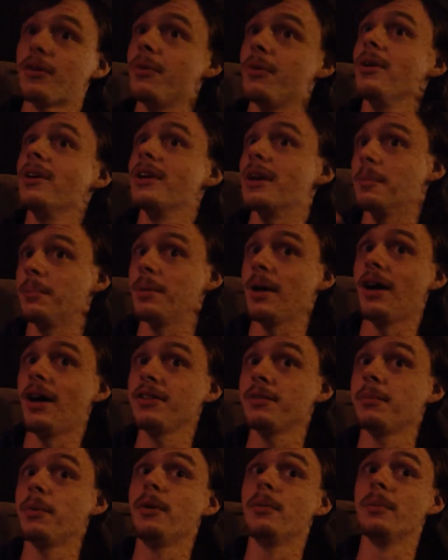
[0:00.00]
are really
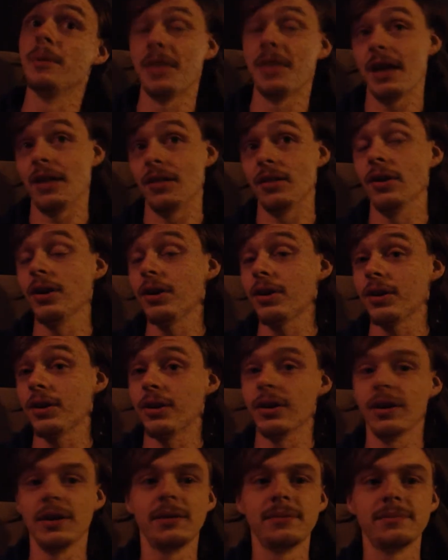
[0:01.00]
implausible, but they look
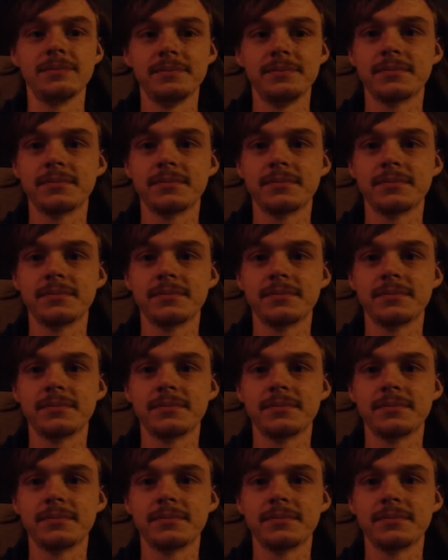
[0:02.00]
good.